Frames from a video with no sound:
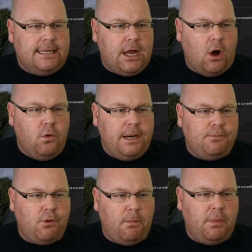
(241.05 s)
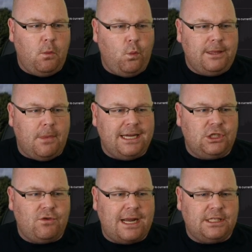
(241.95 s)
The only problem with my
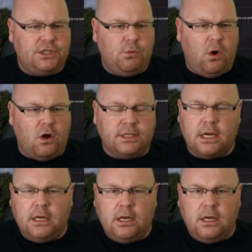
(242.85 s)
strategy was,